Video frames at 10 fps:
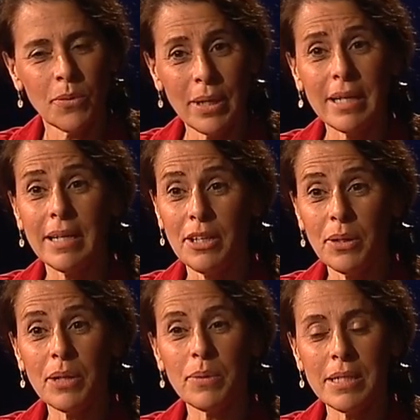Right. You know
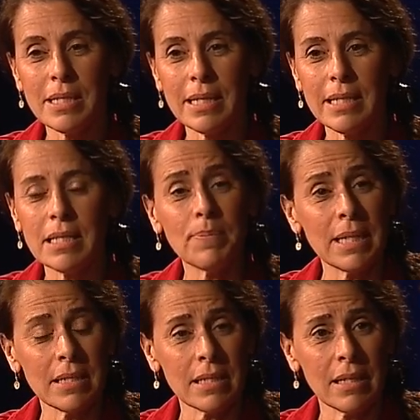what it was? I
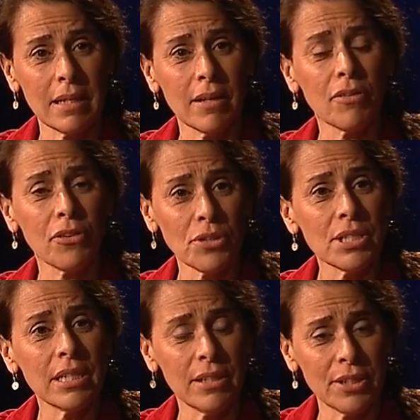spent uh,
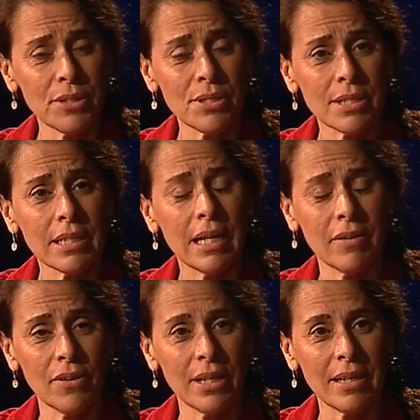13 years
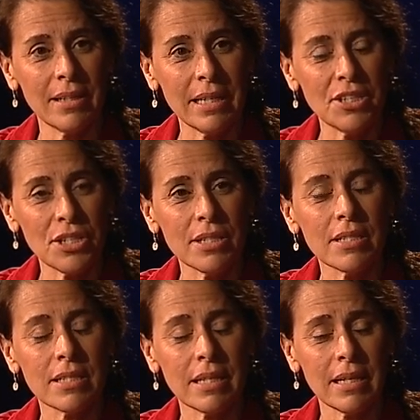at the United
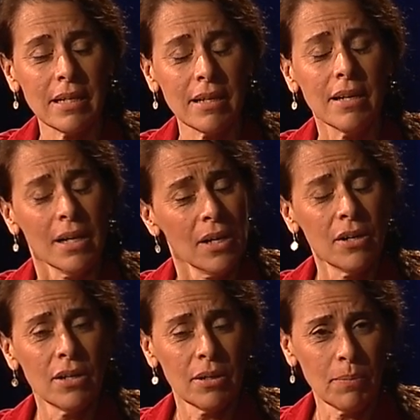Nations, uh,
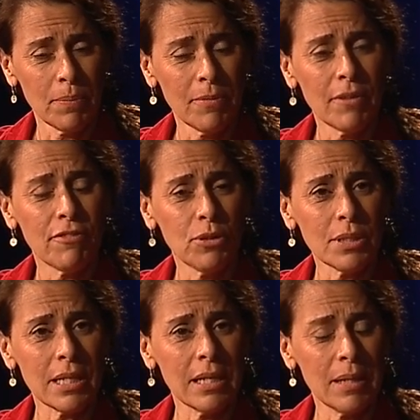
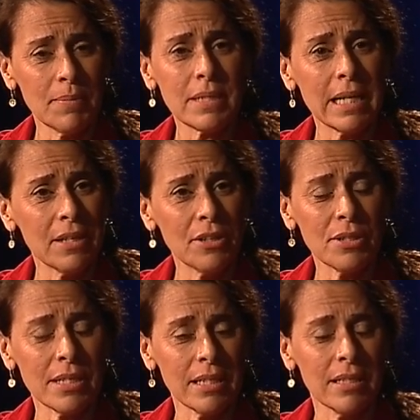full time, 10
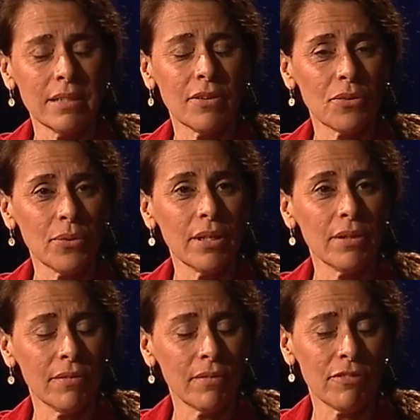years and three
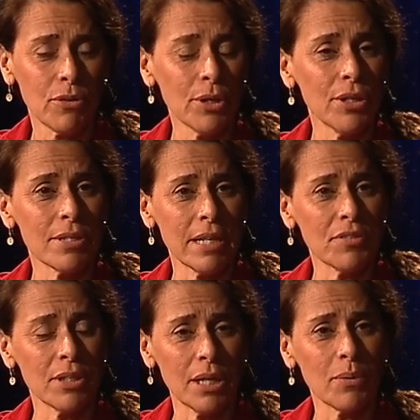and four years
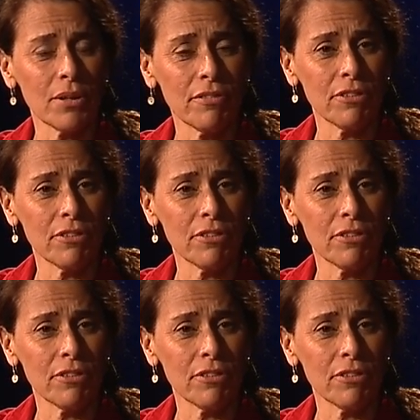after that with a